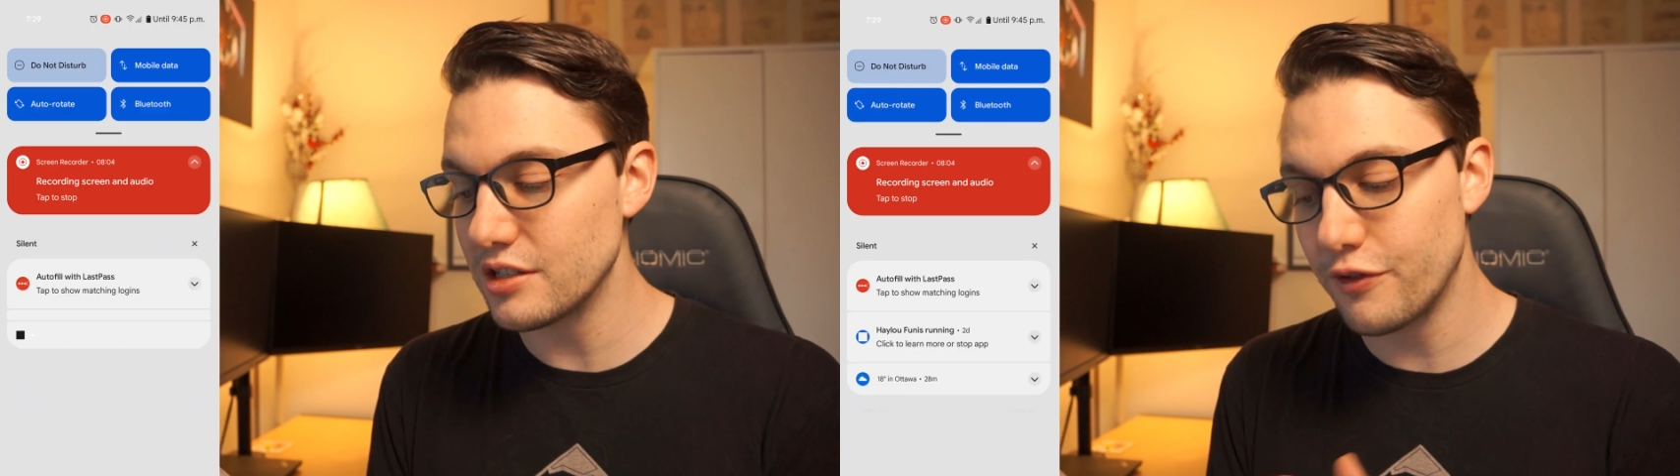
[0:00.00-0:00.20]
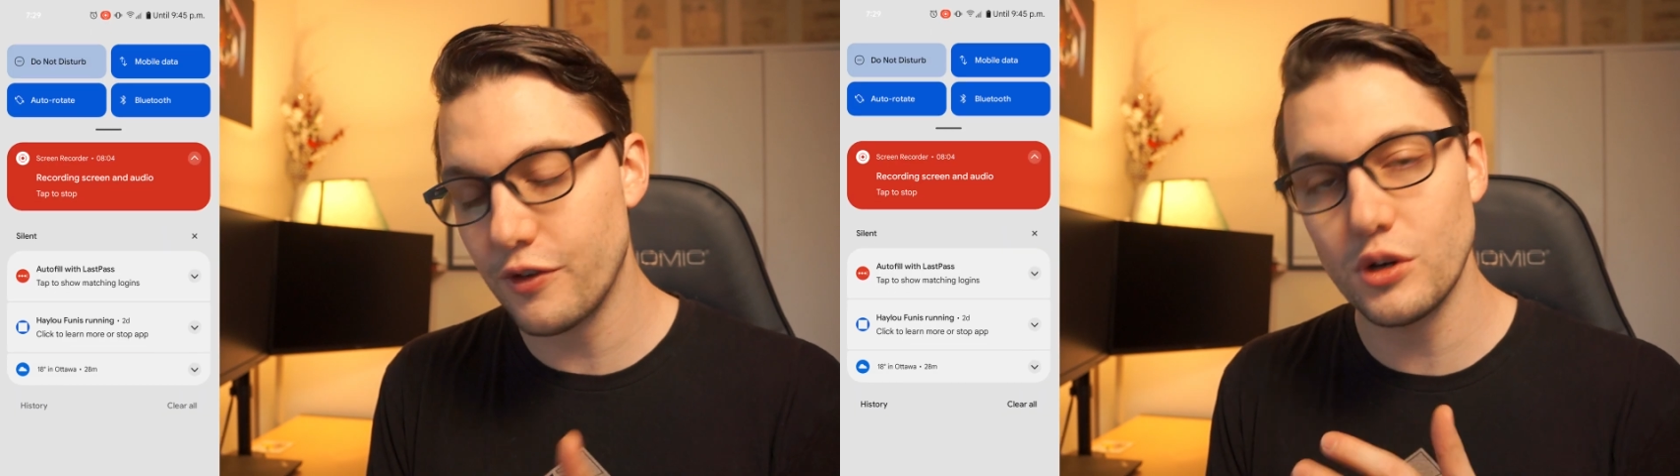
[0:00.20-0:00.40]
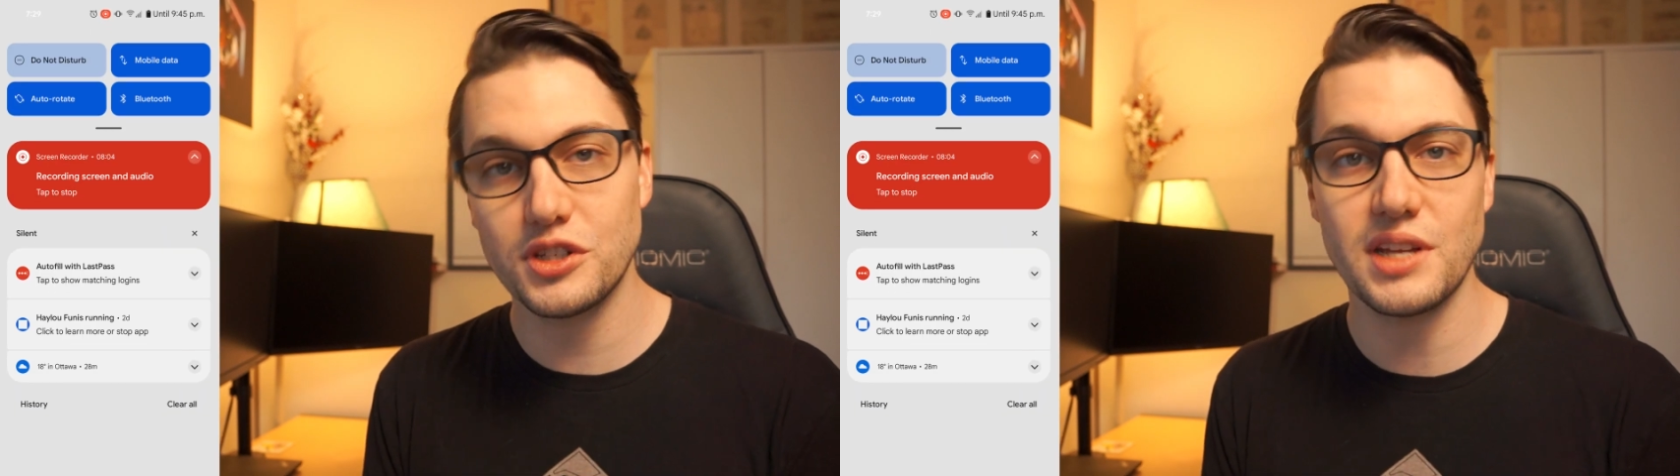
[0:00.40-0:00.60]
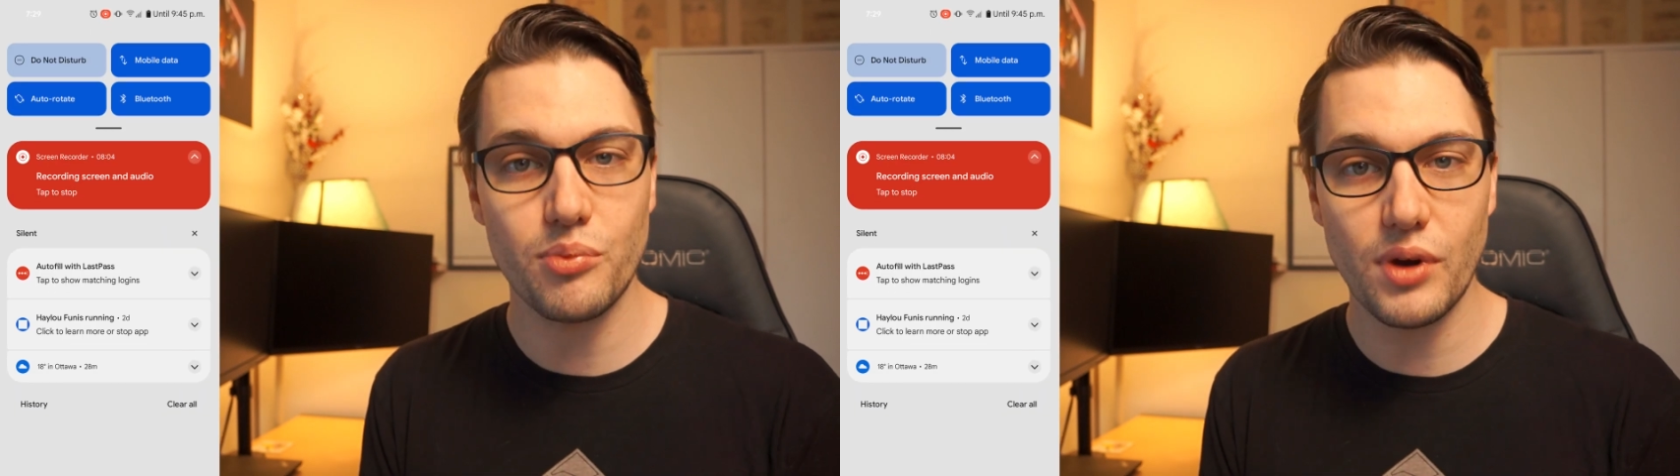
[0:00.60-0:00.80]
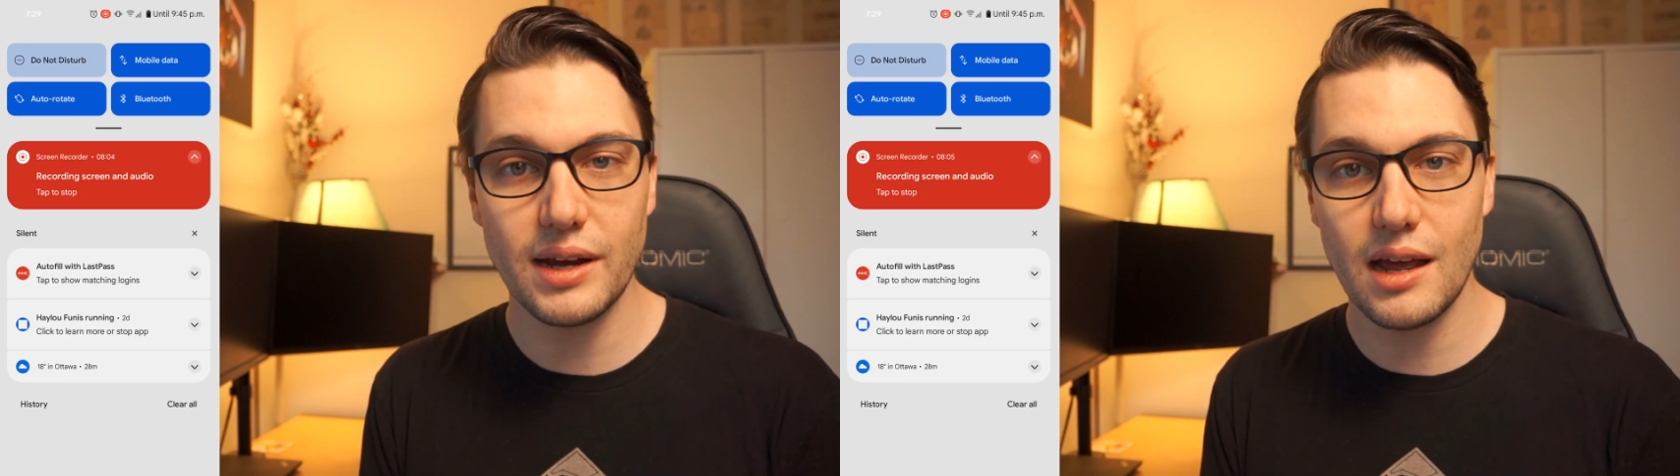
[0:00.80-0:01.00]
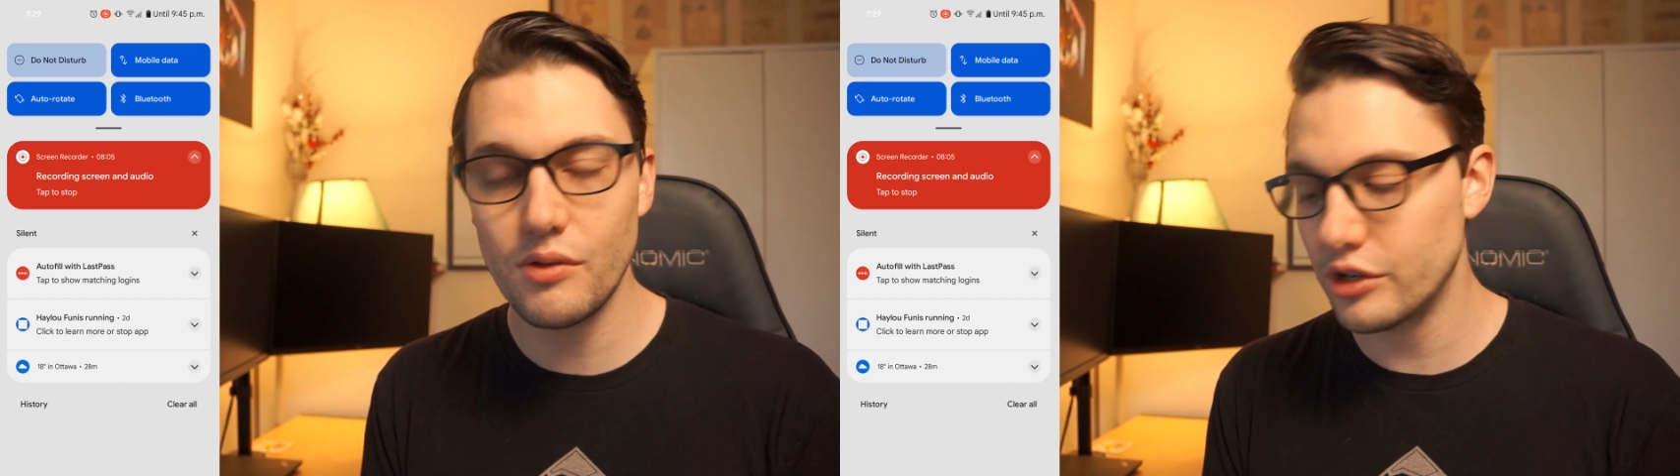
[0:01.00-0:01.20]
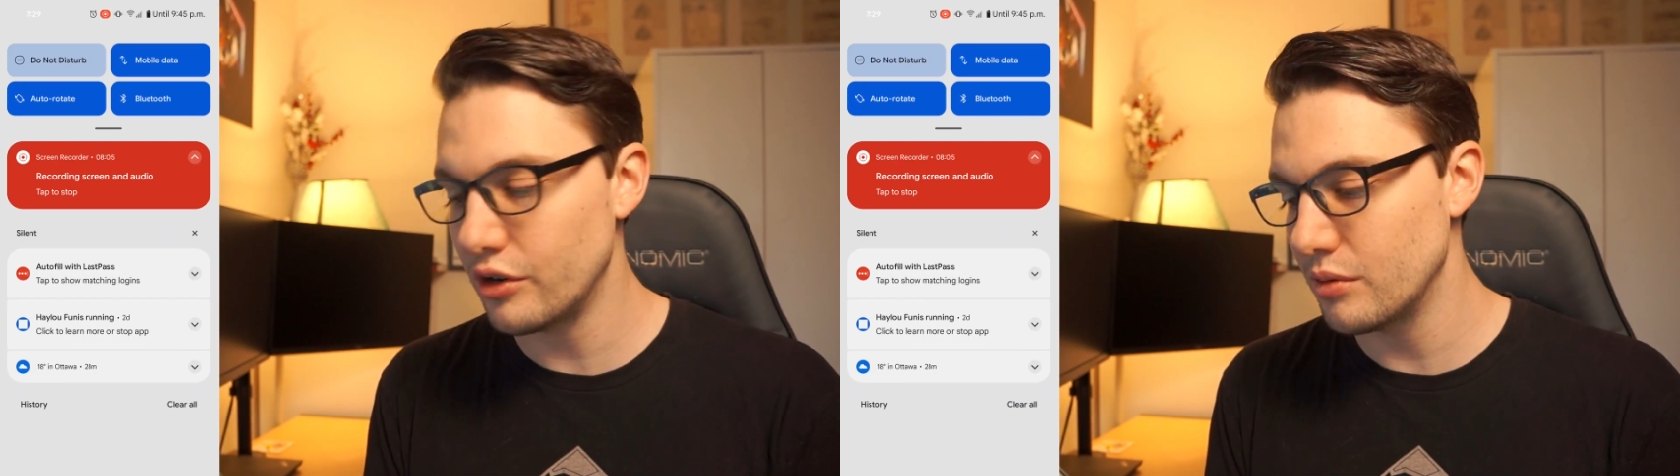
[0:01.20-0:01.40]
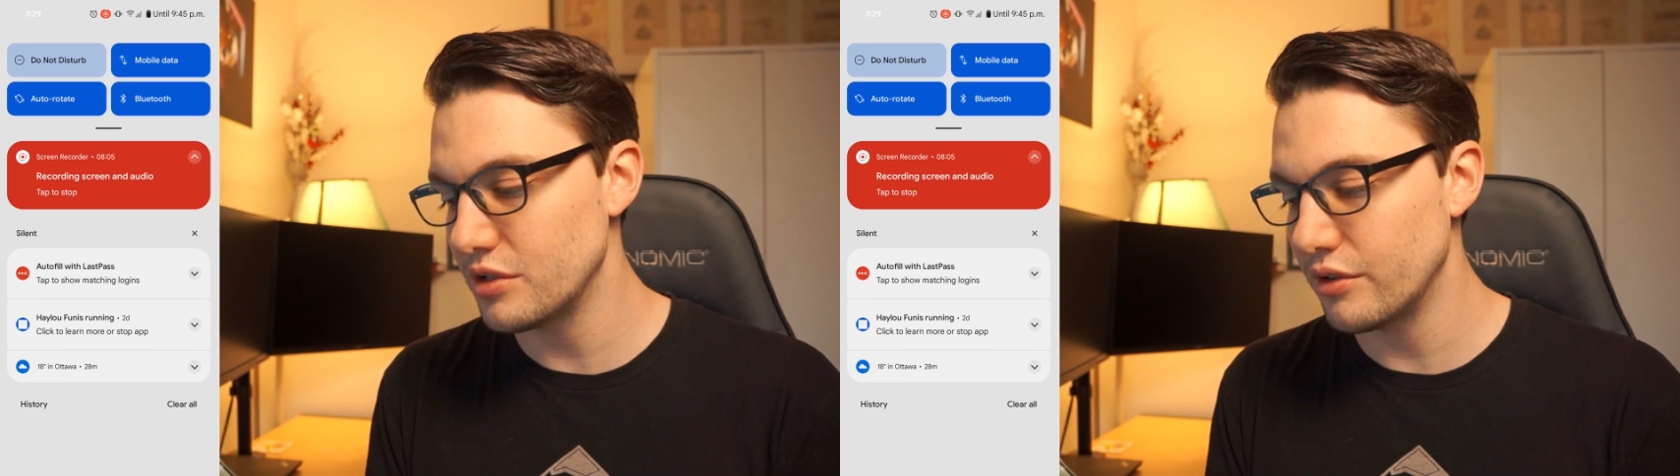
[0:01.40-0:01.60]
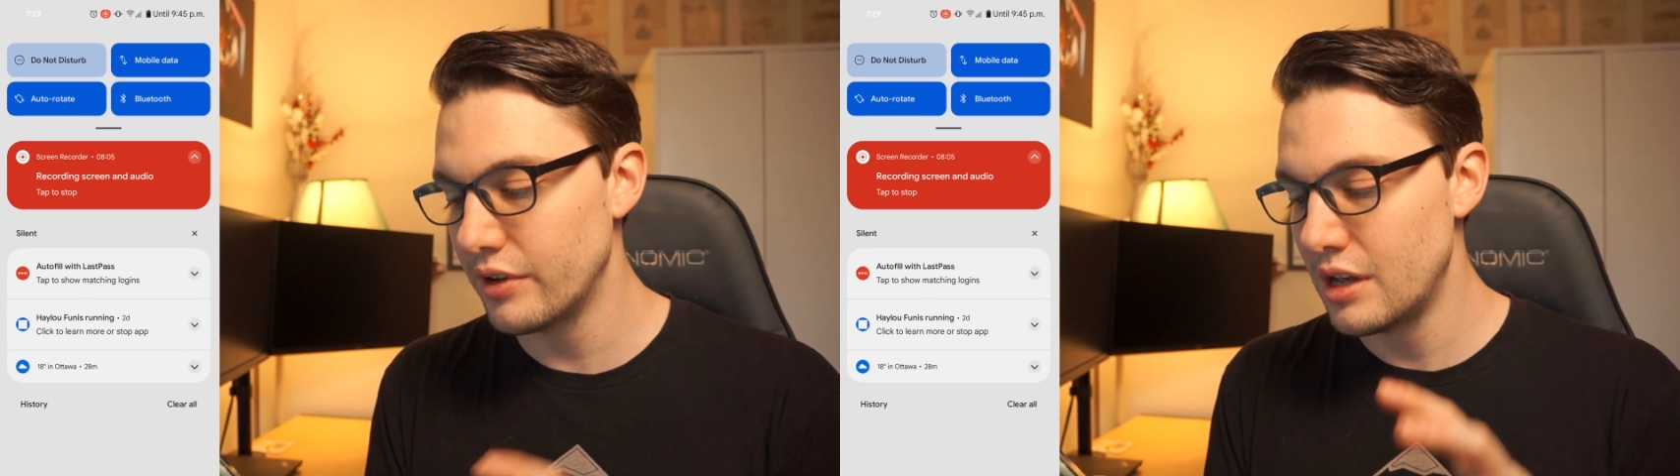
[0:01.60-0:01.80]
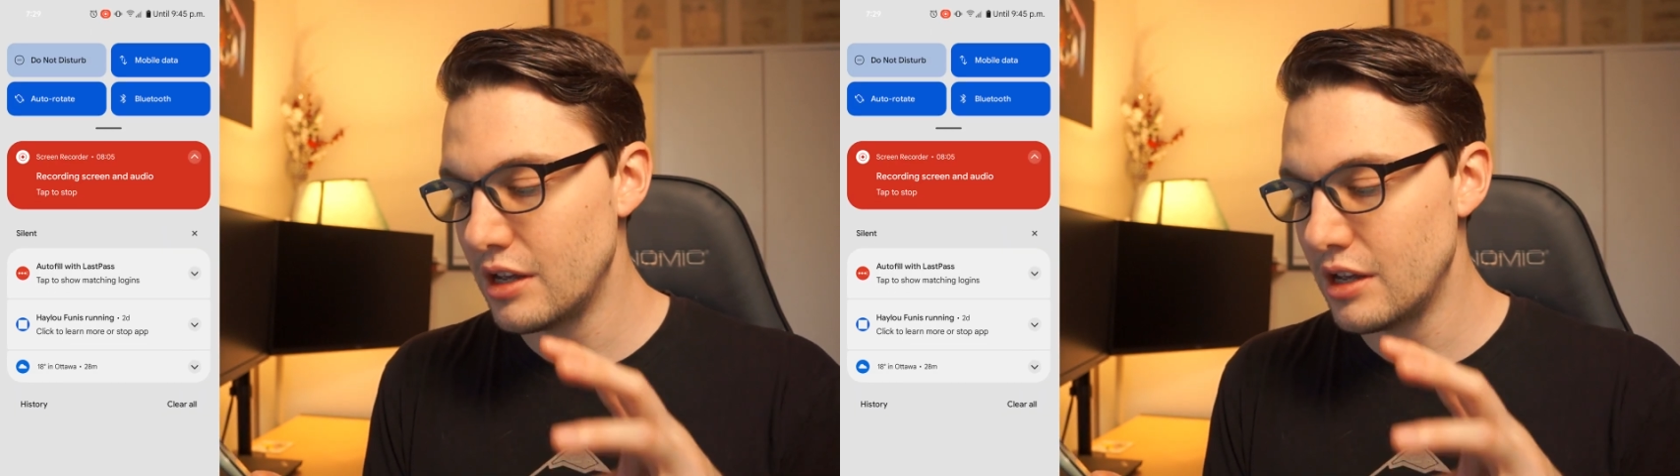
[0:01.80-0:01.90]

a first step right now in terms of